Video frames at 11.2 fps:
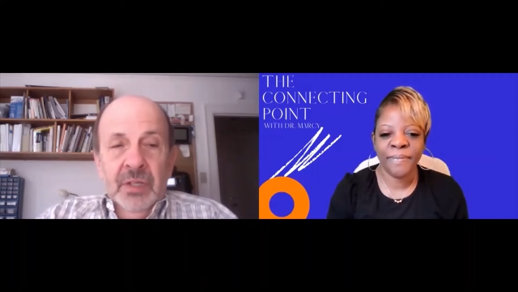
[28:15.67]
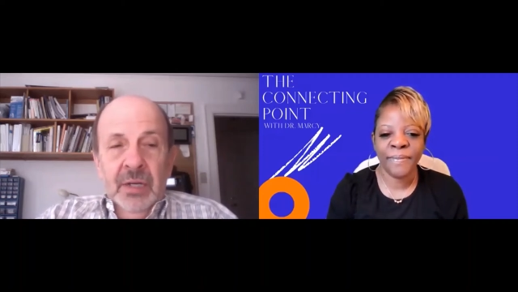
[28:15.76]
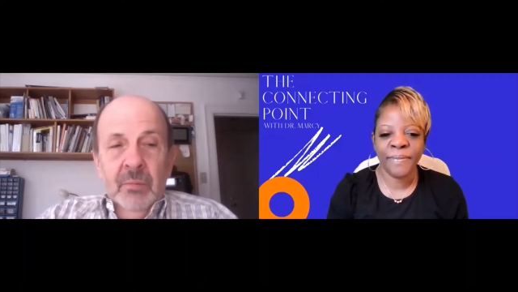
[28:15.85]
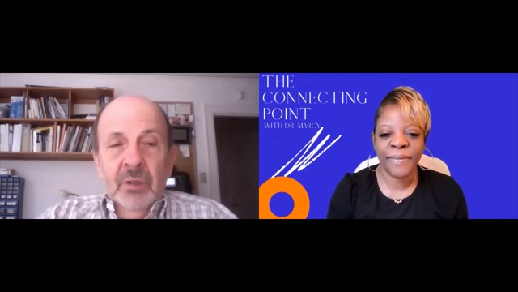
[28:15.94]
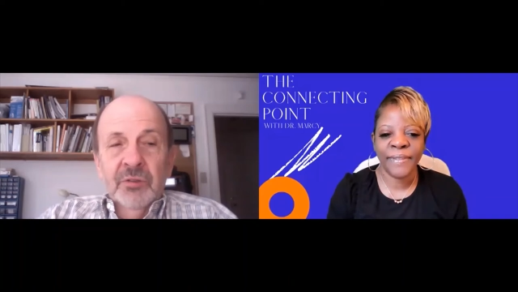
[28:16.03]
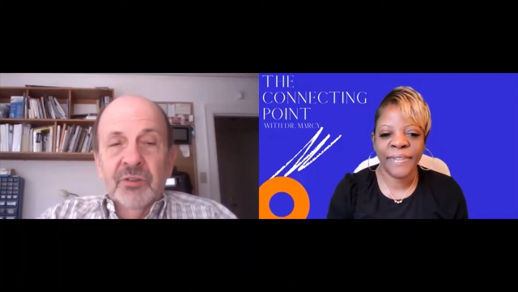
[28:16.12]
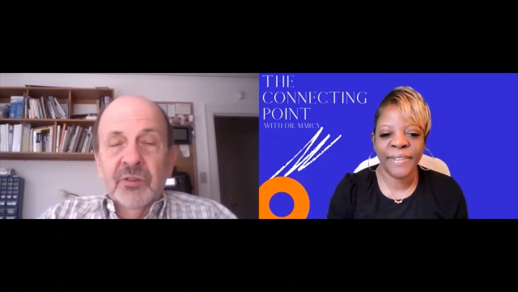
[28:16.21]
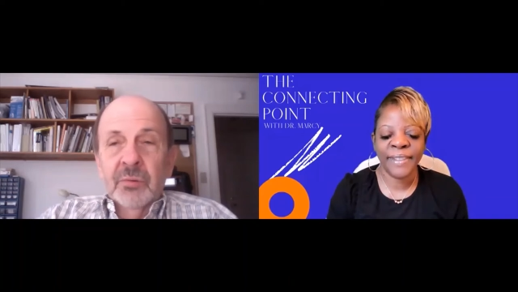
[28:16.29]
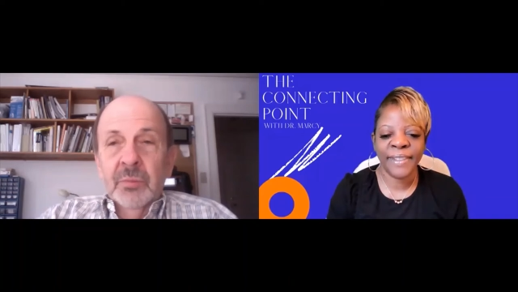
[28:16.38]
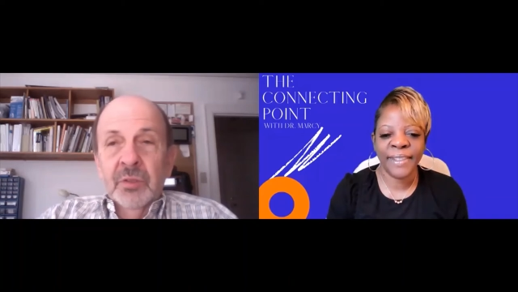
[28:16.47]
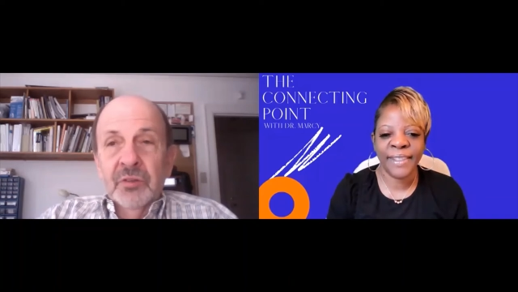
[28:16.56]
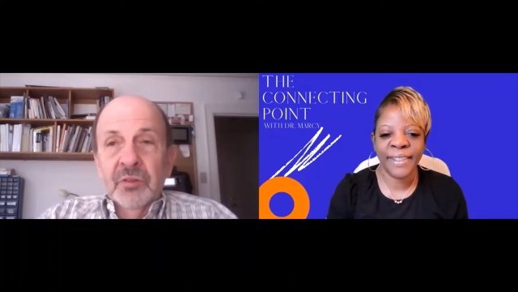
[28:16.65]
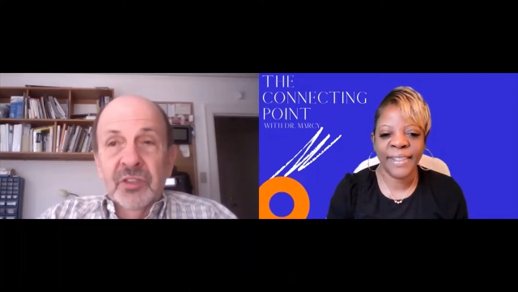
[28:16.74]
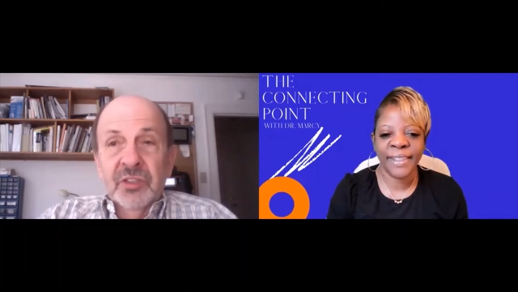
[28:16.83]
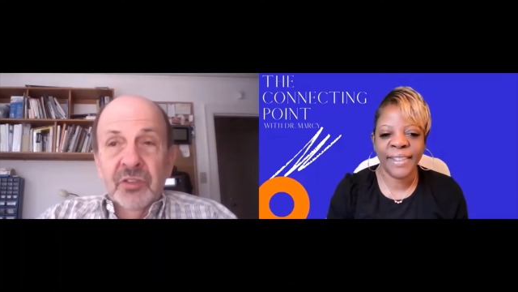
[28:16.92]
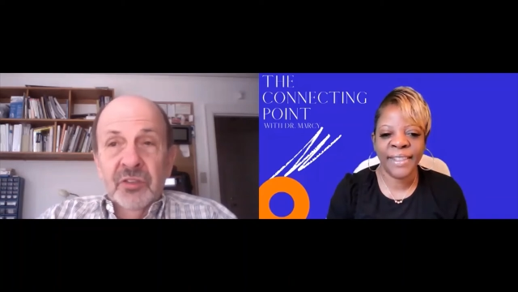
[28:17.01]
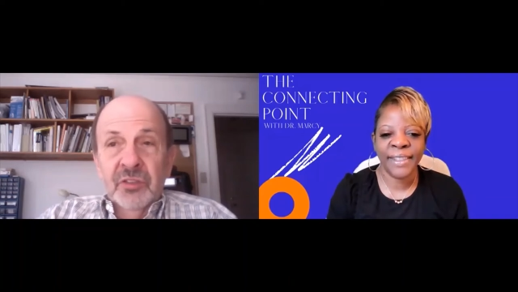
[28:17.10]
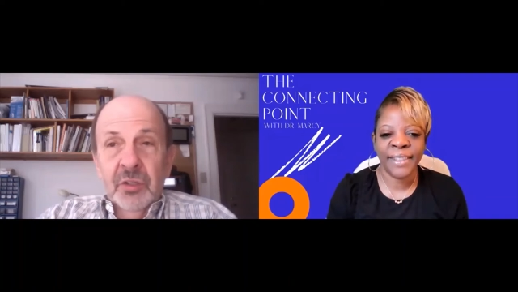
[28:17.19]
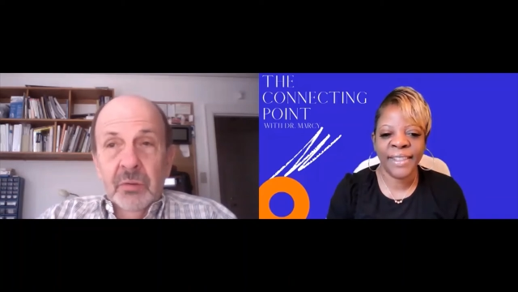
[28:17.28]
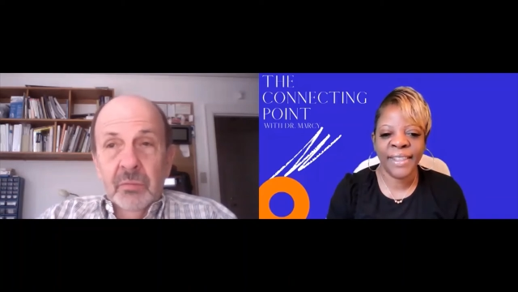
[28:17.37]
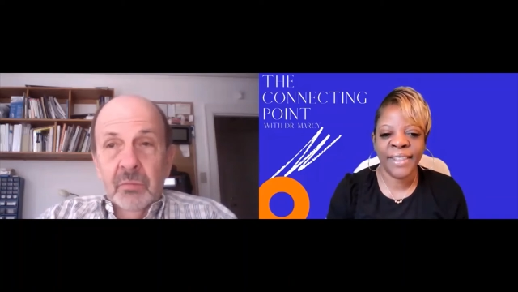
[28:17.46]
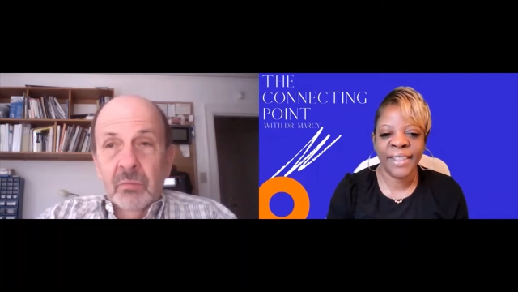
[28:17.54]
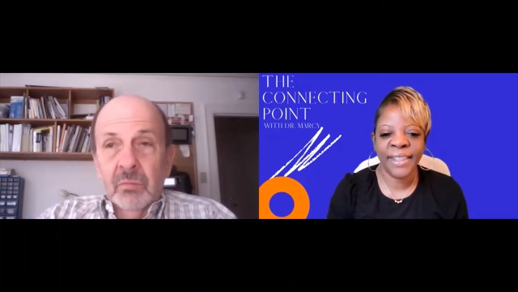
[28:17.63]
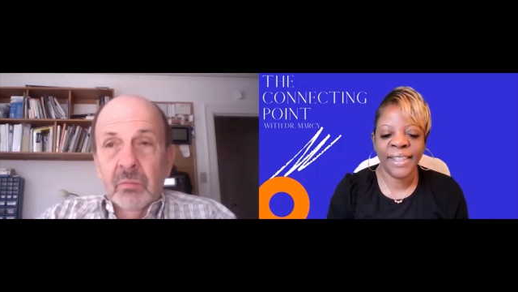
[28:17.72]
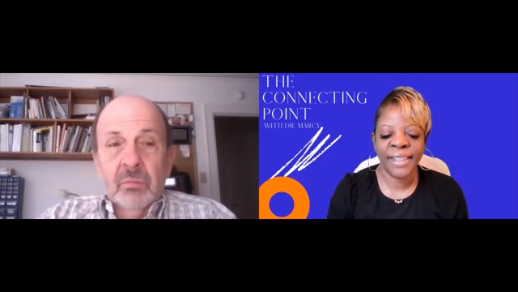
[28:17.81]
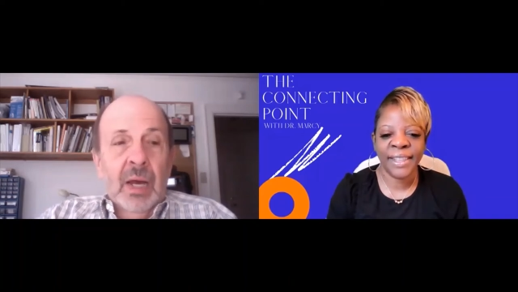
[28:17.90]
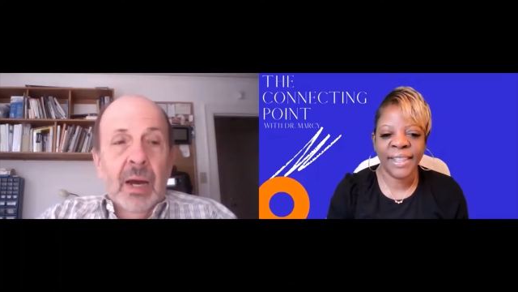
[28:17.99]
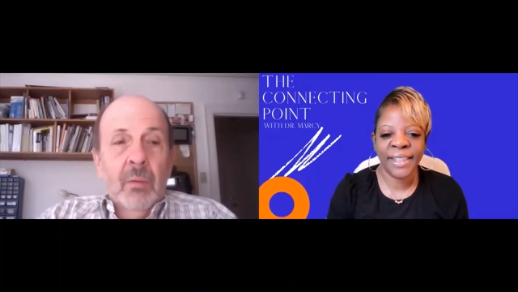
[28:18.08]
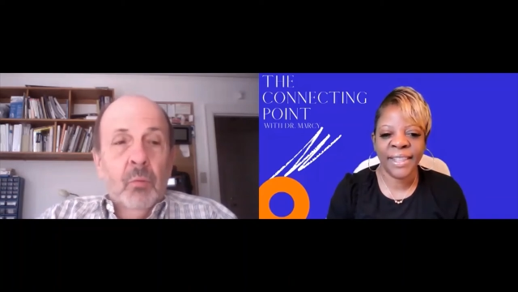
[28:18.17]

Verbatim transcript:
Speaker 1: And most of the musicians that I